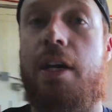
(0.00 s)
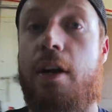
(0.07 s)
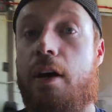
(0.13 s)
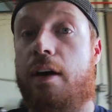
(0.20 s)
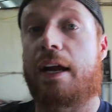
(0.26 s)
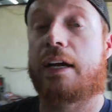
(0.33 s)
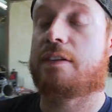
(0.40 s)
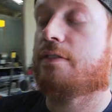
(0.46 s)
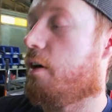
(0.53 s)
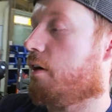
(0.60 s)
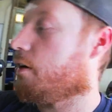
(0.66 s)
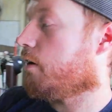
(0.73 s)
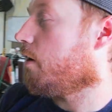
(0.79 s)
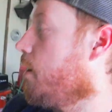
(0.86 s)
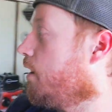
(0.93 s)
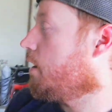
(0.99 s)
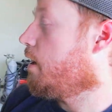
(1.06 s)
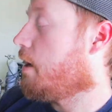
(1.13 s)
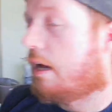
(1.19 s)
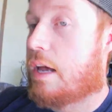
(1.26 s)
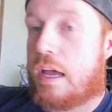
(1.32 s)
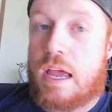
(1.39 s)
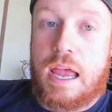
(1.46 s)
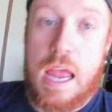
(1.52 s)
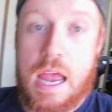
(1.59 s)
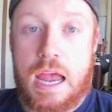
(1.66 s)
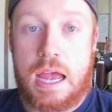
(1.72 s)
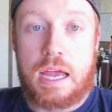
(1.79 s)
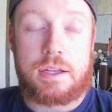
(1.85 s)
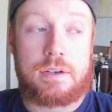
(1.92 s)
in our next car.
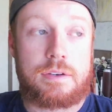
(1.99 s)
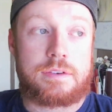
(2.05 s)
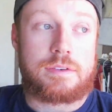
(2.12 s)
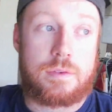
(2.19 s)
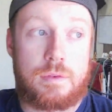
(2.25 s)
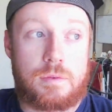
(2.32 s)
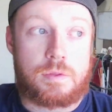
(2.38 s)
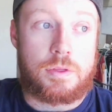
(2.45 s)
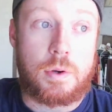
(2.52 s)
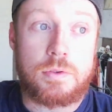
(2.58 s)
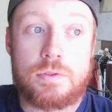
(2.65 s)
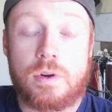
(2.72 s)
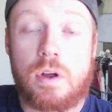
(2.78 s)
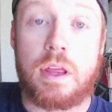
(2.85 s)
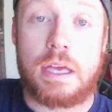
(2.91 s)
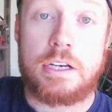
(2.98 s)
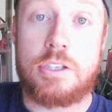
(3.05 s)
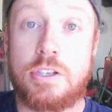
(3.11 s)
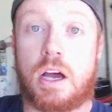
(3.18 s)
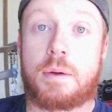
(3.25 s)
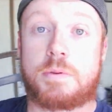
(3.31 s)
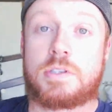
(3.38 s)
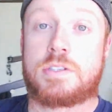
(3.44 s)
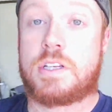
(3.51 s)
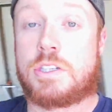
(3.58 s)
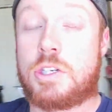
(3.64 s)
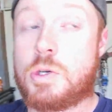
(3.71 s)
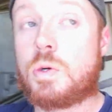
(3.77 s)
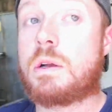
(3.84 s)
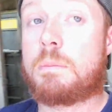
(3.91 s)
And those are all engine options
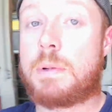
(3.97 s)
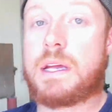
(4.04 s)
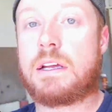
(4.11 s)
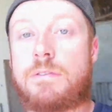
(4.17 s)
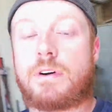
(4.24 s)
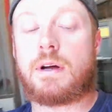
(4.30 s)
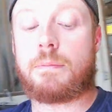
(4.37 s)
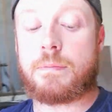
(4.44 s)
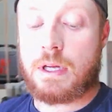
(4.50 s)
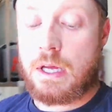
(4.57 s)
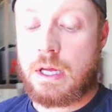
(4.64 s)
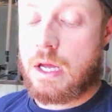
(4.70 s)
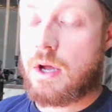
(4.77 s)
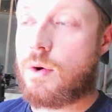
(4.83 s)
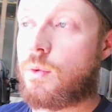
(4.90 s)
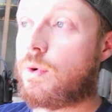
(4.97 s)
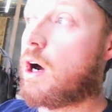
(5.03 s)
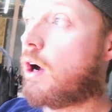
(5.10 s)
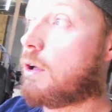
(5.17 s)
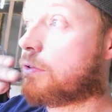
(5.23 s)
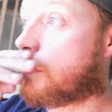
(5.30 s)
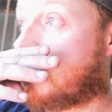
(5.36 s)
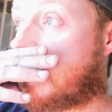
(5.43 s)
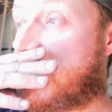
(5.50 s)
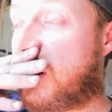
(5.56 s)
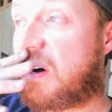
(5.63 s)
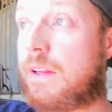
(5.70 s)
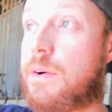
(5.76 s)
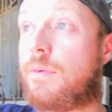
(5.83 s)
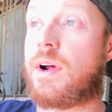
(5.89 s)
that you can pick from. We also are
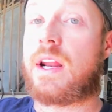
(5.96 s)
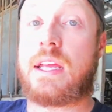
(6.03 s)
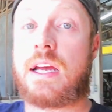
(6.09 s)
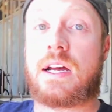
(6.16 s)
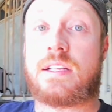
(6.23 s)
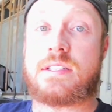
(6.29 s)
currently running a